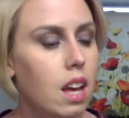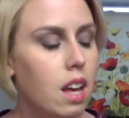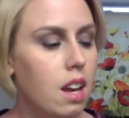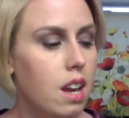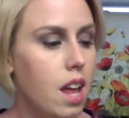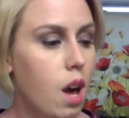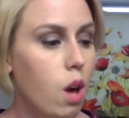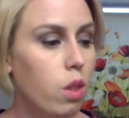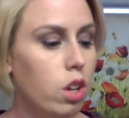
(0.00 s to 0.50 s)

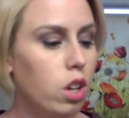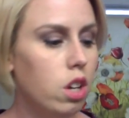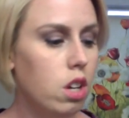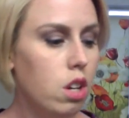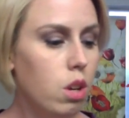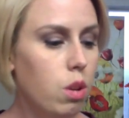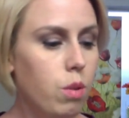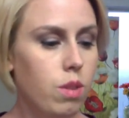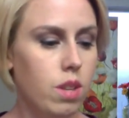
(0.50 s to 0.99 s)
Now the
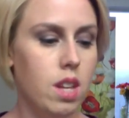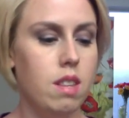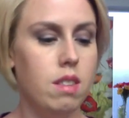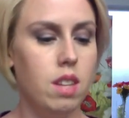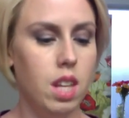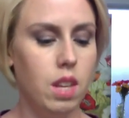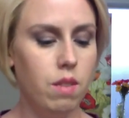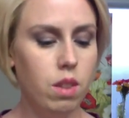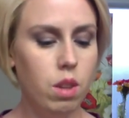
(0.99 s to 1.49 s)
good news
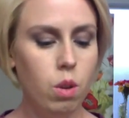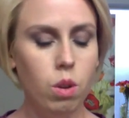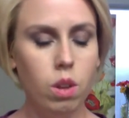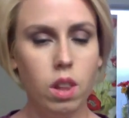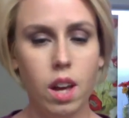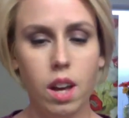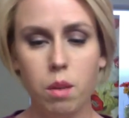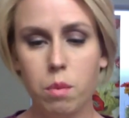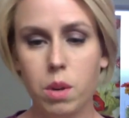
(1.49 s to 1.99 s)
is, even though the
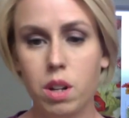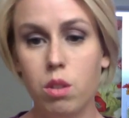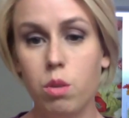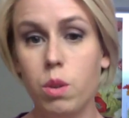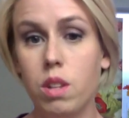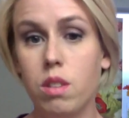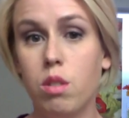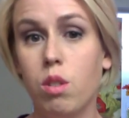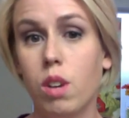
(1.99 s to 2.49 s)
Lion Brand
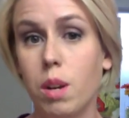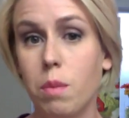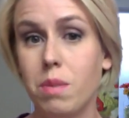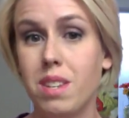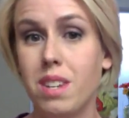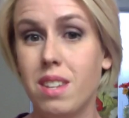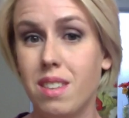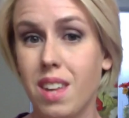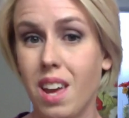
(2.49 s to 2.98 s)
Tweed
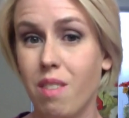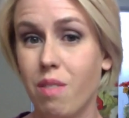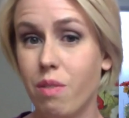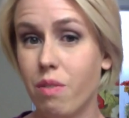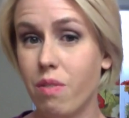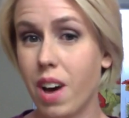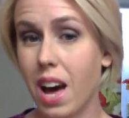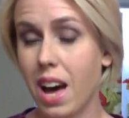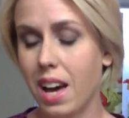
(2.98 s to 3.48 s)
Stripes is a
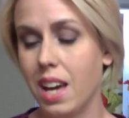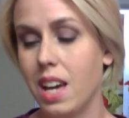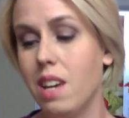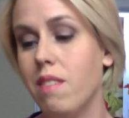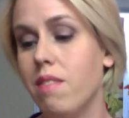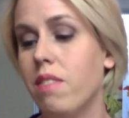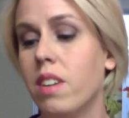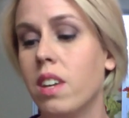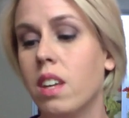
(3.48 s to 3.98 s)

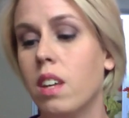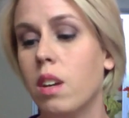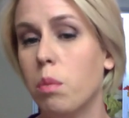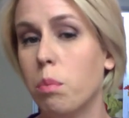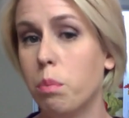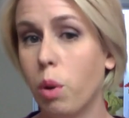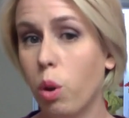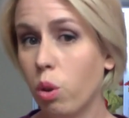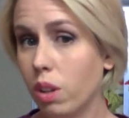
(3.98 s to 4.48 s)
5
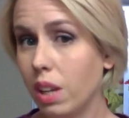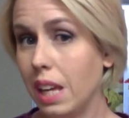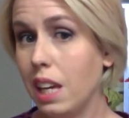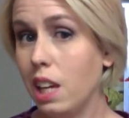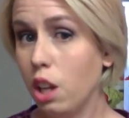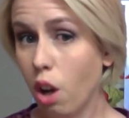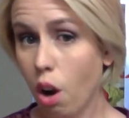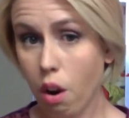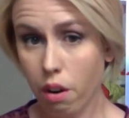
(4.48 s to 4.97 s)

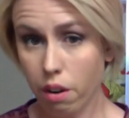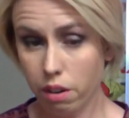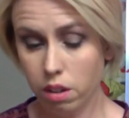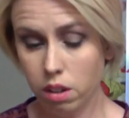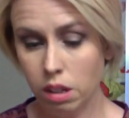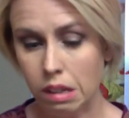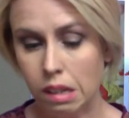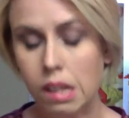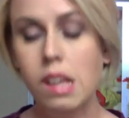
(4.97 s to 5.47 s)
bulky
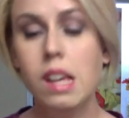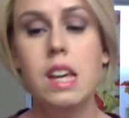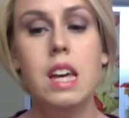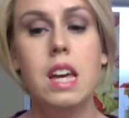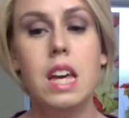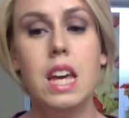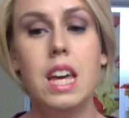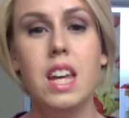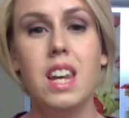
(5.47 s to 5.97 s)
yarn,
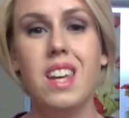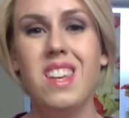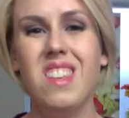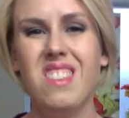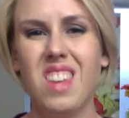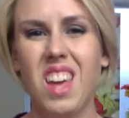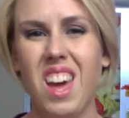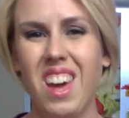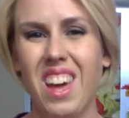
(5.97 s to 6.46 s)
it
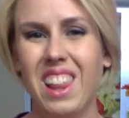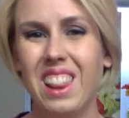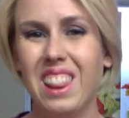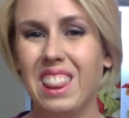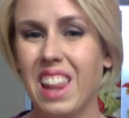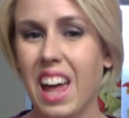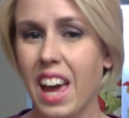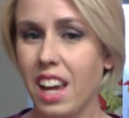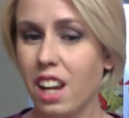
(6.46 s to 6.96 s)
is a
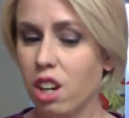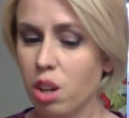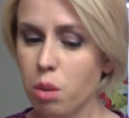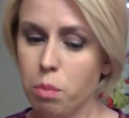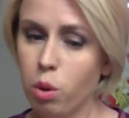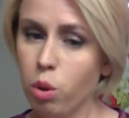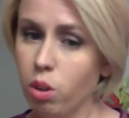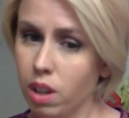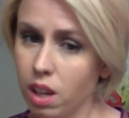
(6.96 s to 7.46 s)
lighter
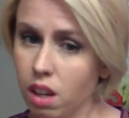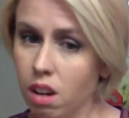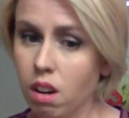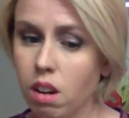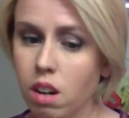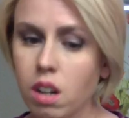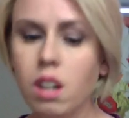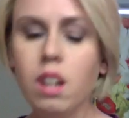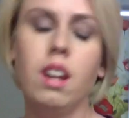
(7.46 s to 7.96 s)
bulky
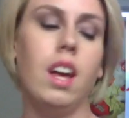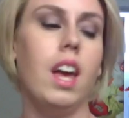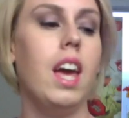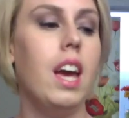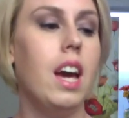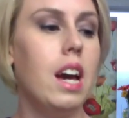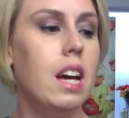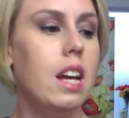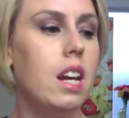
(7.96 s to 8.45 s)
yarn,
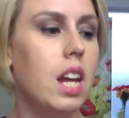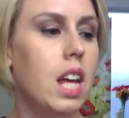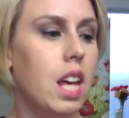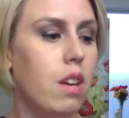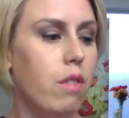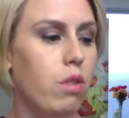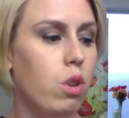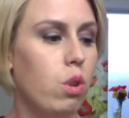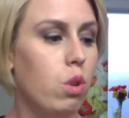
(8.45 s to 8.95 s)
and
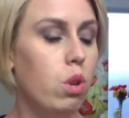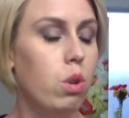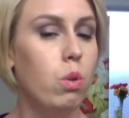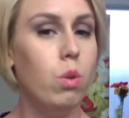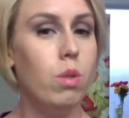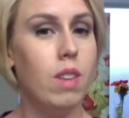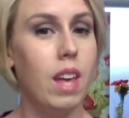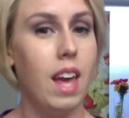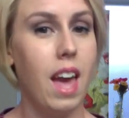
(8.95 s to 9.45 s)
if you
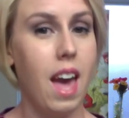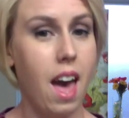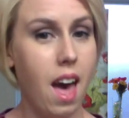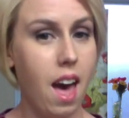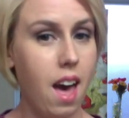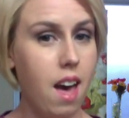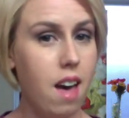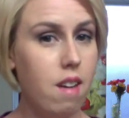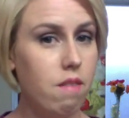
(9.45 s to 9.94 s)
use a
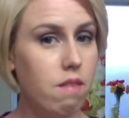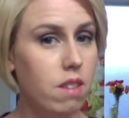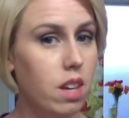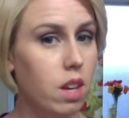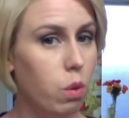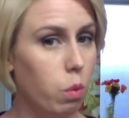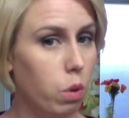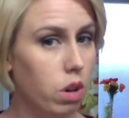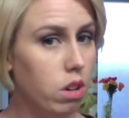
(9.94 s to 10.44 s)

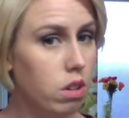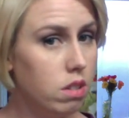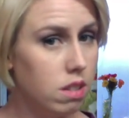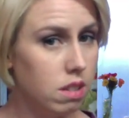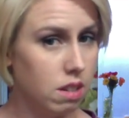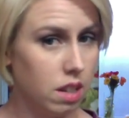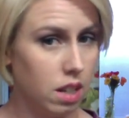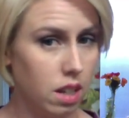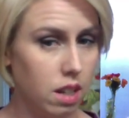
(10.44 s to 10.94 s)
heavy
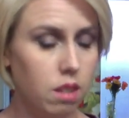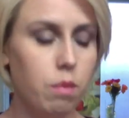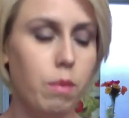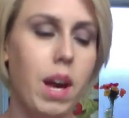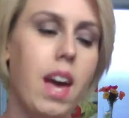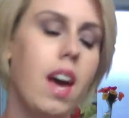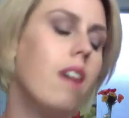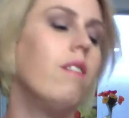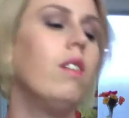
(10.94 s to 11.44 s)
worsted, and by
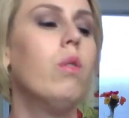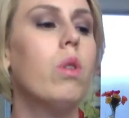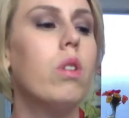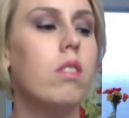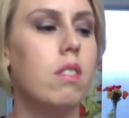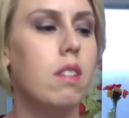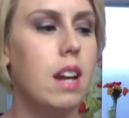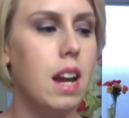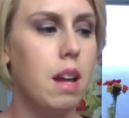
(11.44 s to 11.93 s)
heavy
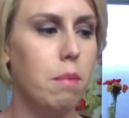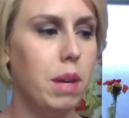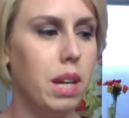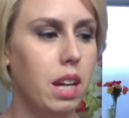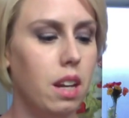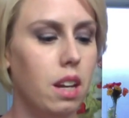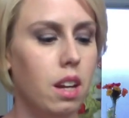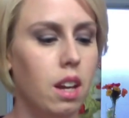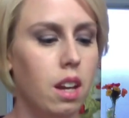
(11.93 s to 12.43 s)
worsted I
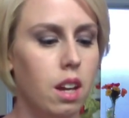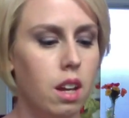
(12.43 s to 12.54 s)
mean